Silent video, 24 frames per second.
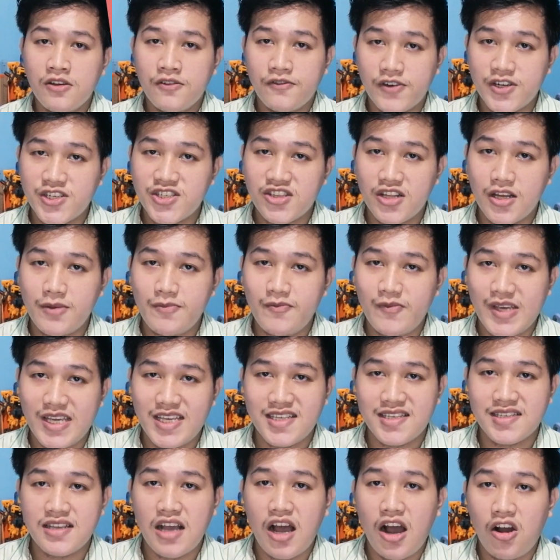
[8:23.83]
First up
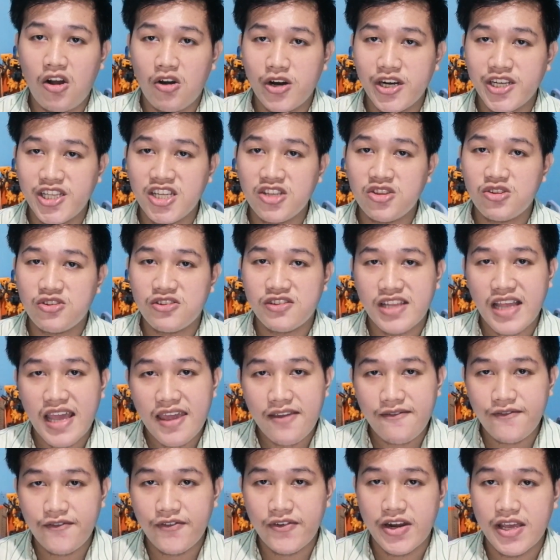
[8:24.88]
is according to
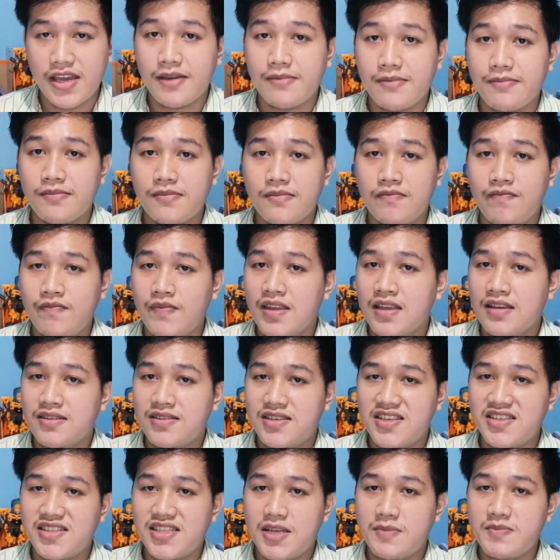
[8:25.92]
time frame.
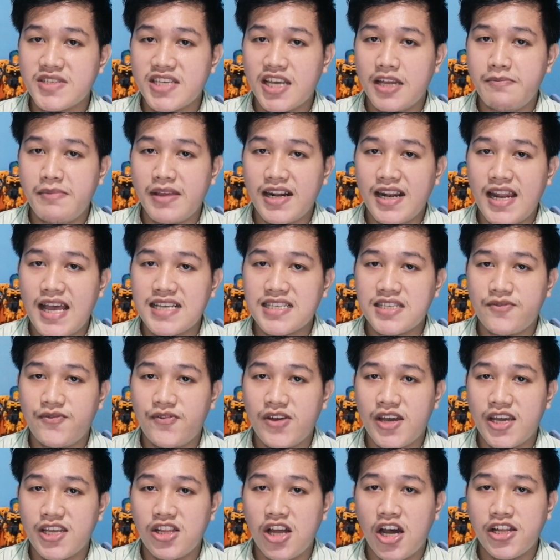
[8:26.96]
Systems can be
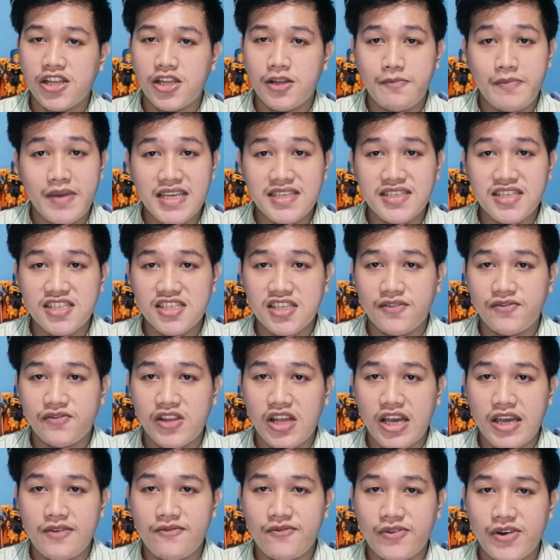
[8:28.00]
classified on the basis of
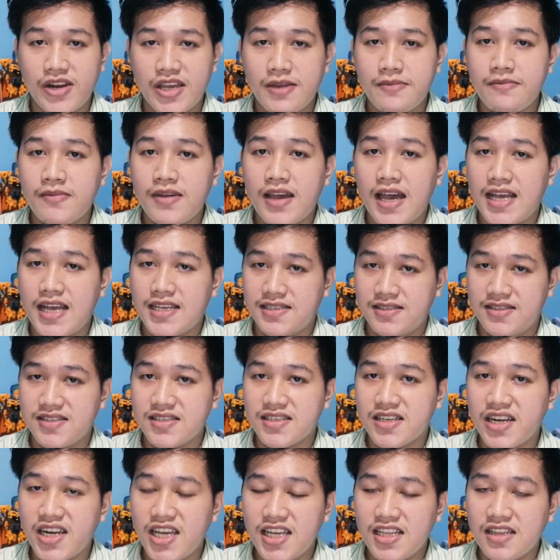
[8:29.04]
time frame as
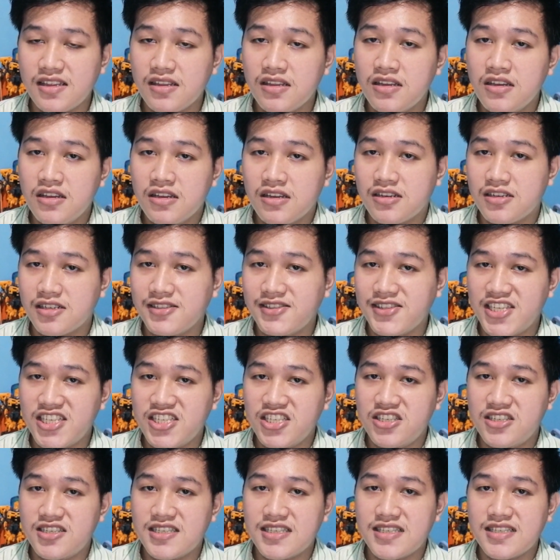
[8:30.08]
discrete,
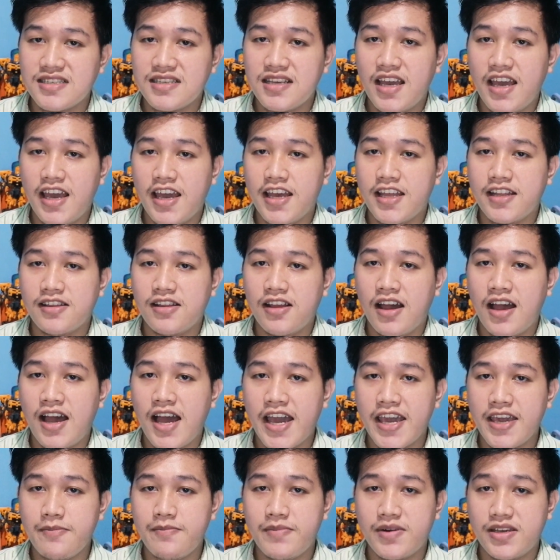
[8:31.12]
continuous, and
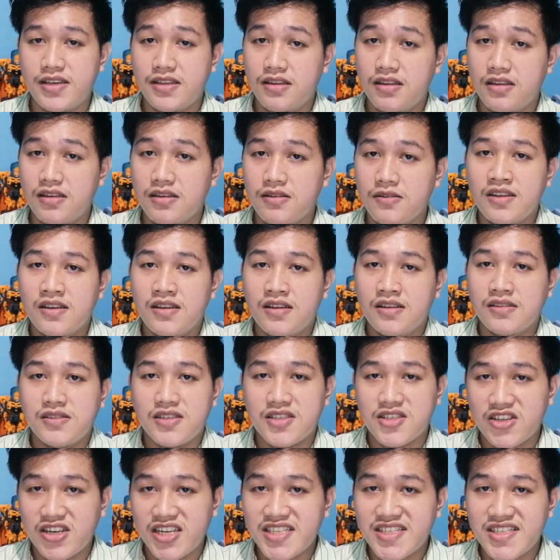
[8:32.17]
hybrid.
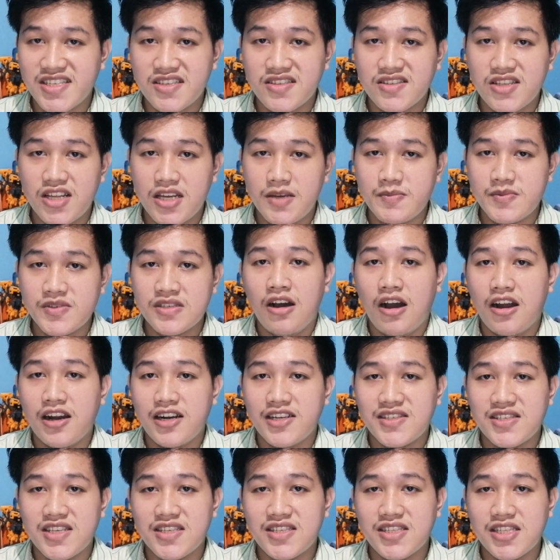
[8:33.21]
Discrete systems are
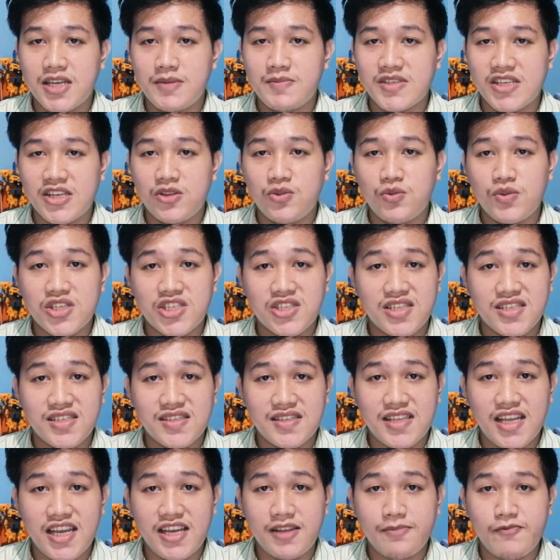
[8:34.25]
systems in which the
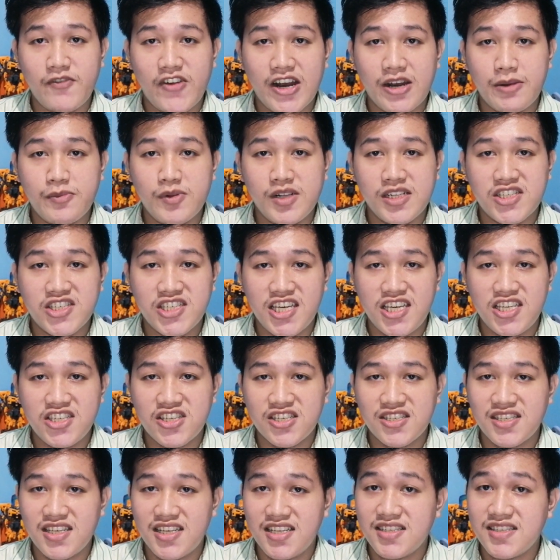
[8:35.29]
state variable
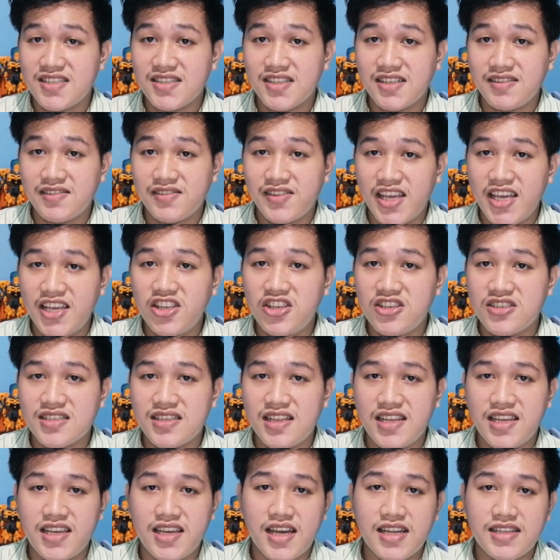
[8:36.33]
changes
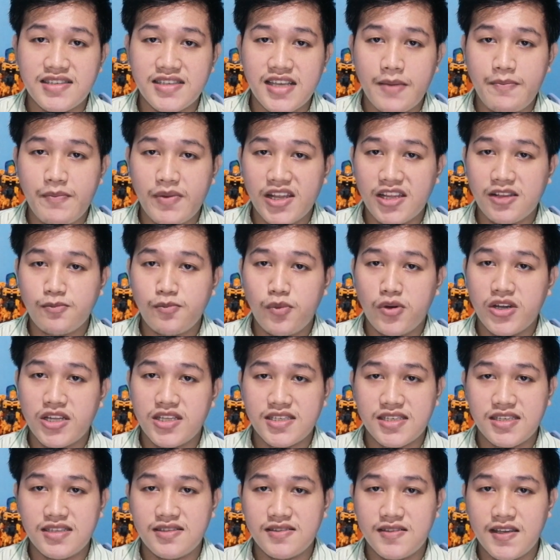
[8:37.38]
instantaneously at separate
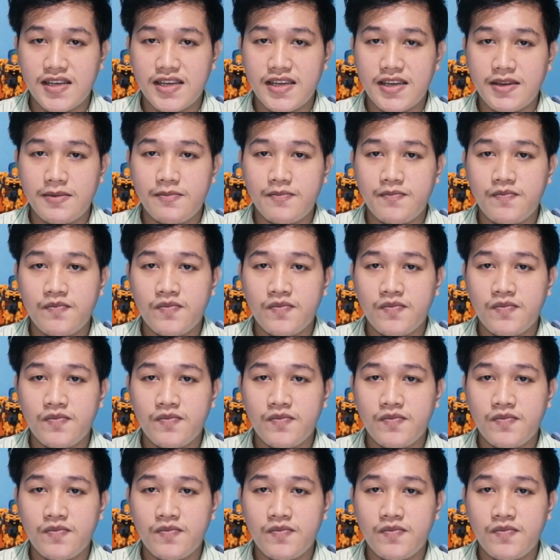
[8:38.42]
points in time.